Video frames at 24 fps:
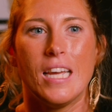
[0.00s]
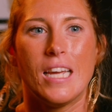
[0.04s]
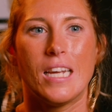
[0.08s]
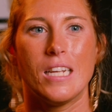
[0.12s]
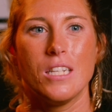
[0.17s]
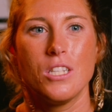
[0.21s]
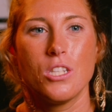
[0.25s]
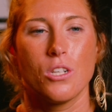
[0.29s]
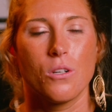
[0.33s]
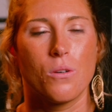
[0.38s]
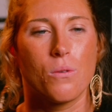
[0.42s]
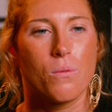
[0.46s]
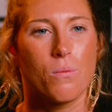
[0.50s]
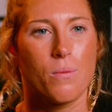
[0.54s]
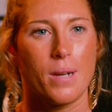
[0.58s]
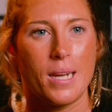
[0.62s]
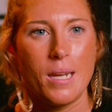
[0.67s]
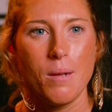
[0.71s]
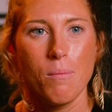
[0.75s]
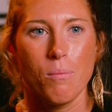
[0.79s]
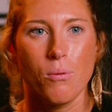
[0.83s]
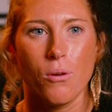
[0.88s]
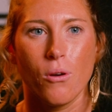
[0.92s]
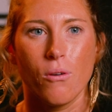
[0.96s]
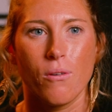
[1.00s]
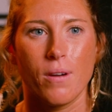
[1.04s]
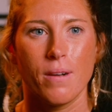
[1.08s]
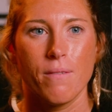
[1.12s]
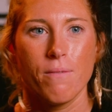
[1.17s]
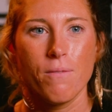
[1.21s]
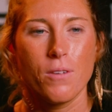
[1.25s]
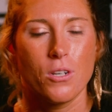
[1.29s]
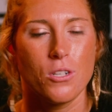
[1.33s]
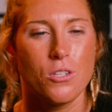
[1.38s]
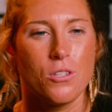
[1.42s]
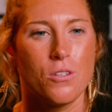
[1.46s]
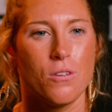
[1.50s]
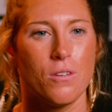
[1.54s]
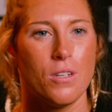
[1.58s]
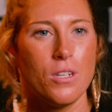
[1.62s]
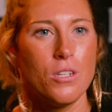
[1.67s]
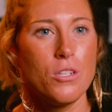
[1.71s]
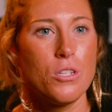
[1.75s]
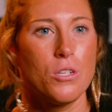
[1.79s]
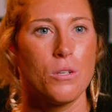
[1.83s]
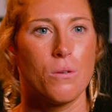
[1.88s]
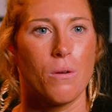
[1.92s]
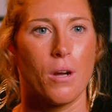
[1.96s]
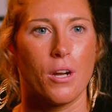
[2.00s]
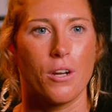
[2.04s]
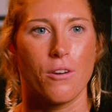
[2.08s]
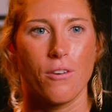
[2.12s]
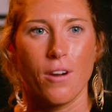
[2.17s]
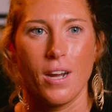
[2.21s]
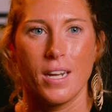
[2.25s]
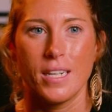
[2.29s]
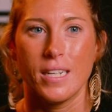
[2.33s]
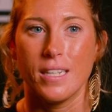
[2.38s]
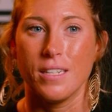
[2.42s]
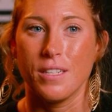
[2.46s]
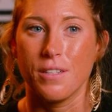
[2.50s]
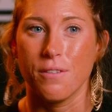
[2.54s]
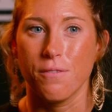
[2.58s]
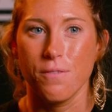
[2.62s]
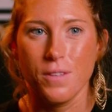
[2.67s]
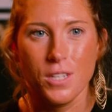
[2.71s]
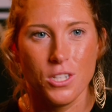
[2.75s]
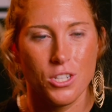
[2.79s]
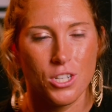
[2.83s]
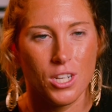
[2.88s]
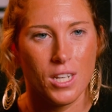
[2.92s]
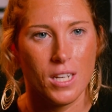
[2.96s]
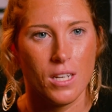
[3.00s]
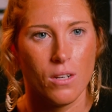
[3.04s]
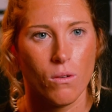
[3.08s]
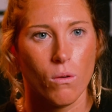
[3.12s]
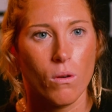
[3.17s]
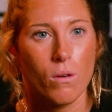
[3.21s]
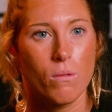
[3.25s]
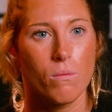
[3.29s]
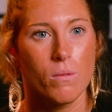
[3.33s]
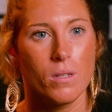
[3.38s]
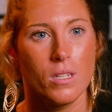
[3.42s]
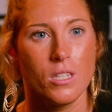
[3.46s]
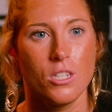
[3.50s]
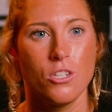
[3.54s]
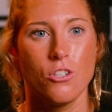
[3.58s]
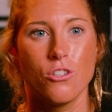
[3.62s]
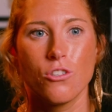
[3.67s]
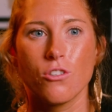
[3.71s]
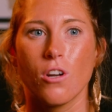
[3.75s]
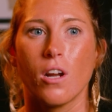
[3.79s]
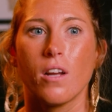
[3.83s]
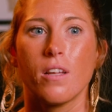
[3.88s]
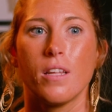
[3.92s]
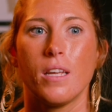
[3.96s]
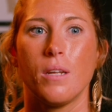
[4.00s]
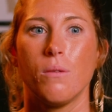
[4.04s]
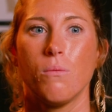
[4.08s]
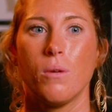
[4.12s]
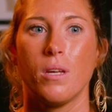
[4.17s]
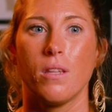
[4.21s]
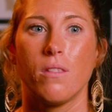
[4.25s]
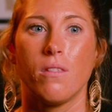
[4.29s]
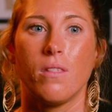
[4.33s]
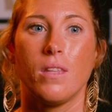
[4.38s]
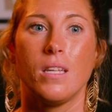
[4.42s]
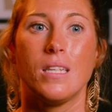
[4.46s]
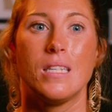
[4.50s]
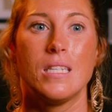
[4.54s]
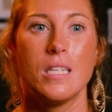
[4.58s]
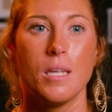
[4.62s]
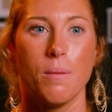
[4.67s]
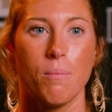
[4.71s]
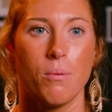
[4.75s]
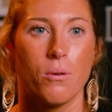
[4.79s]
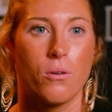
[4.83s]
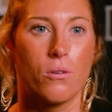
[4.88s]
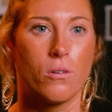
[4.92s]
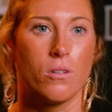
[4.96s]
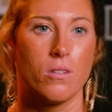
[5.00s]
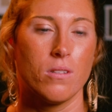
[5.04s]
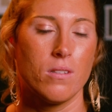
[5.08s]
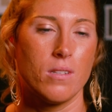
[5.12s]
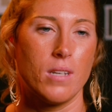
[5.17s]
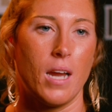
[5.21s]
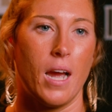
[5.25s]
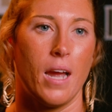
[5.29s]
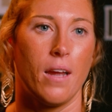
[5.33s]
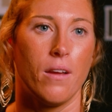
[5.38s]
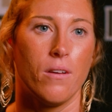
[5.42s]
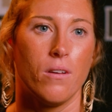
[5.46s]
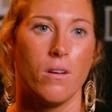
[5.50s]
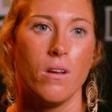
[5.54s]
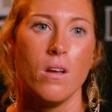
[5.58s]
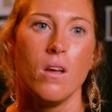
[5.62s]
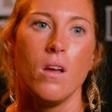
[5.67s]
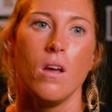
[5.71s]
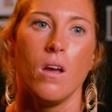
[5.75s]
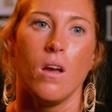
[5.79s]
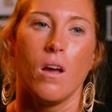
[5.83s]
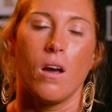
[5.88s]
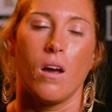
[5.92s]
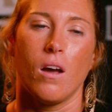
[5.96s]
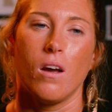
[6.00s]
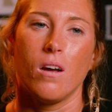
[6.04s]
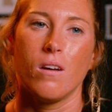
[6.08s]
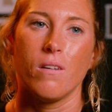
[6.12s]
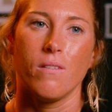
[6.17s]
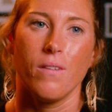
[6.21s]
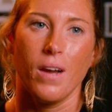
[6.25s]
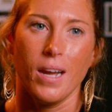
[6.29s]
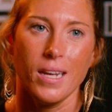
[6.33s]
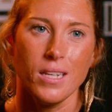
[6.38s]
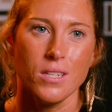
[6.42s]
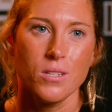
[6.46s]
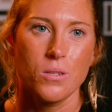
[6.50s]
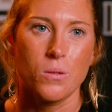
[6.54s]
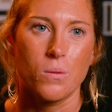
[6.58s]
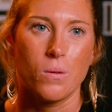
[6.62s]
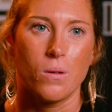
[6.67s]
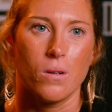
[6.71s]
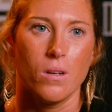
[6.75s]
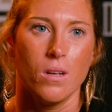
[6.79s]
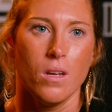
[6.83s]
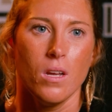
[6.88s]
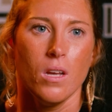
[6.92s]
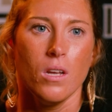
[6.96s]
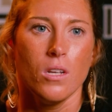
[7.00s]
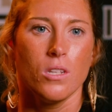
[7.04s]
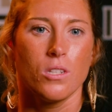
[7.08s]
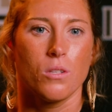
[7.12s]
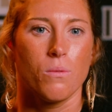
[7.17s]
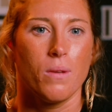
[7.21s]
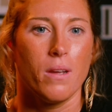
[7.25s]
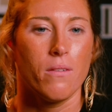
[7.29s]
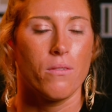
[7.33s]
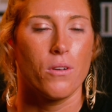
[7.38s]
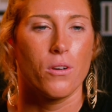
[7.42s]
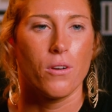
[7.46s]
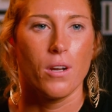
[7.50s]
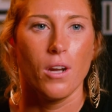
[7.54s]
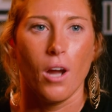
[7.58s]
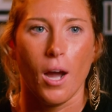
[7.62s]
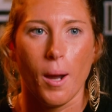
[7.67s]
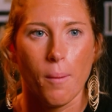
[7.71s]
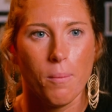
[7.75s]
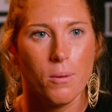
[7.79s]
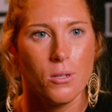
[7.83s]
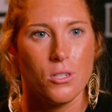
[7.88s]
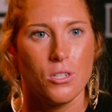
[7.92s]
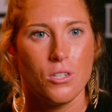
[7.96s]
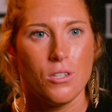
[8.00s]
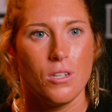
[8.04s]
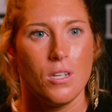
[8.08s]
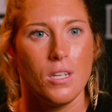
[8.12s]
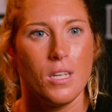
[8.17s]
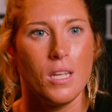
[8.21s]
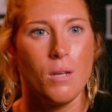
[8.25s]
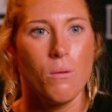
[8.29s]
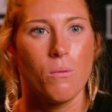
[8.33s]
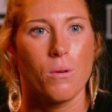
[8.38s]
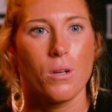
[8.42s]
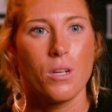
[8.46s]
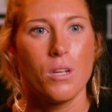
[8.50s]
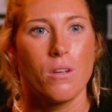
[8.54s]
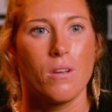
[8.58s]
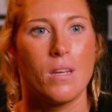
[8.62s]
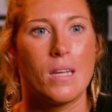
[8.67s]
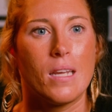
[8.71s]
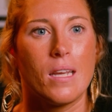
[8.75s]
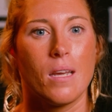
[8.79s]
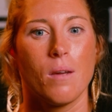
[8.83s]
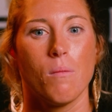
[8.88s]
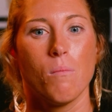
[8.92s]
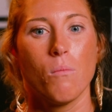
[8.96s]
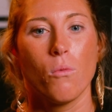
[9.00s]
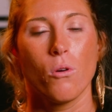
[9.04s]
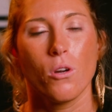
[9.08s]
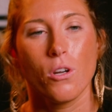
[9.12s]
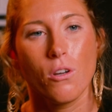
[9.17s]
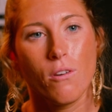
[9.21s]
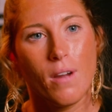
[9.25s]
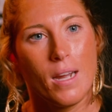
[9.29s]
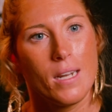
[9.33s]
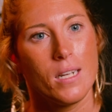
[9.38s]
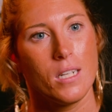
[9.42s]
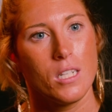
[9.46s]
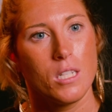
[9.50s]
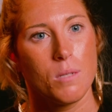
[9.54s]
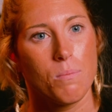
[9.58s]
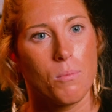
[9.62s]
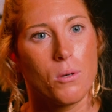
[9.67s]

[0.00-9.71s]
It's a great program for students who are credit deficient or really struggling with the typical style of high school. So we have a great opportunity where you can get more credits